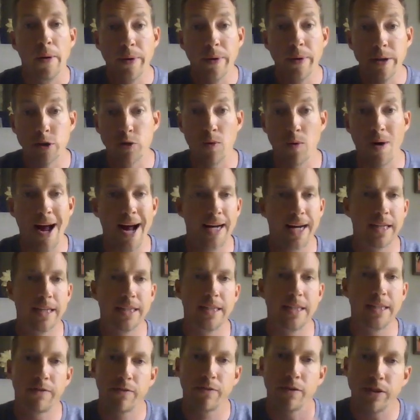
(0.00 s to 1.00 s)
We track the
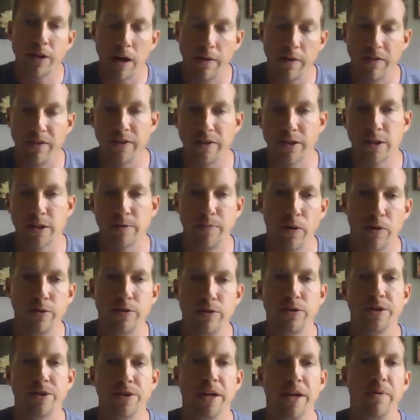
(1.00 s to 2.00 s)
different type of
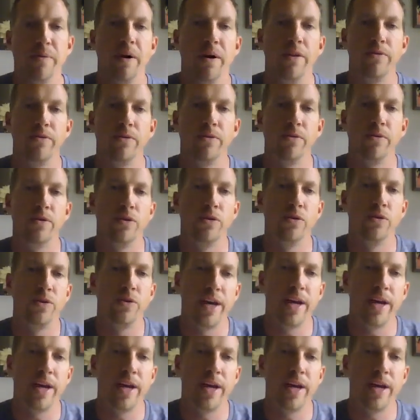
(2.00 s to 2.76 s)
exposures they went through,